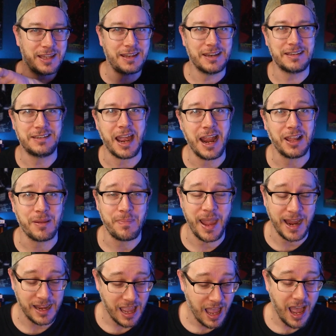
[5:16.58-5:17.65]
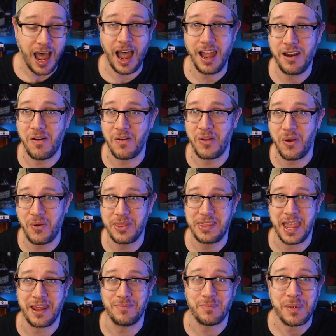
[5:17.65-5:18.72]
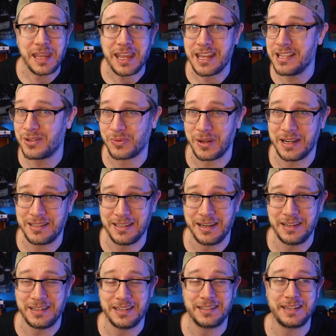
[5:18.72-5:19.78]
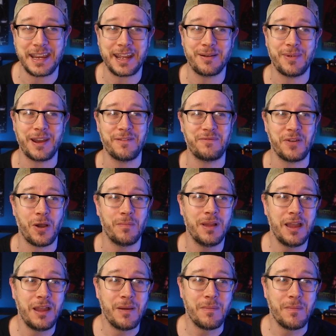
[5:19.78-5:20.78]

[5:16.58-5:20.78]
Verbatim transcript: They had to dial it back. I don't know what that means when it's in a Disney animated film,